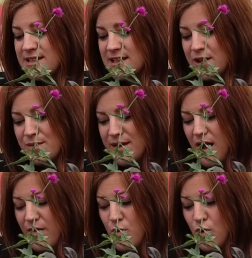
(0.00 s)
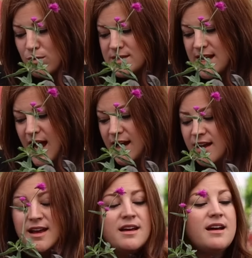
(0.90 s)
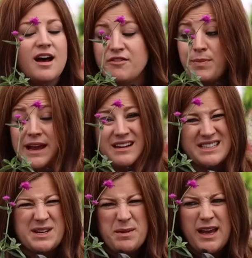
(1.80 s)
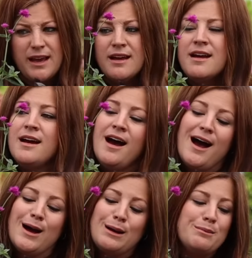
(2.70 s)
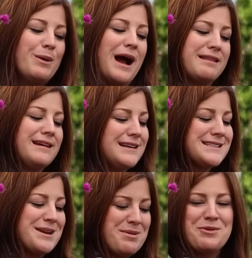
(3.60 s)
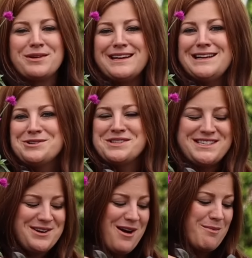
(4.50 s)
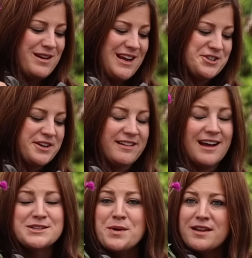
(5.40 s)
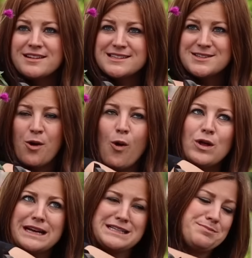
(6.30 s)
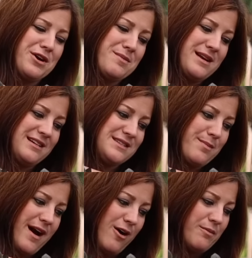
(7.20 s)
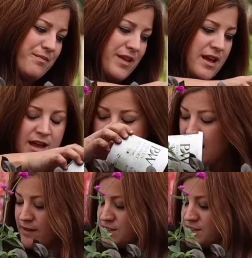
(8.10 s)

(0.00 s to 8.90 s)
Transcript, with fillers: is a little bit on the warm side of pink to me. Um, but I think it's gonna be a really interesting combination. And that's what this whole experiment is about. And the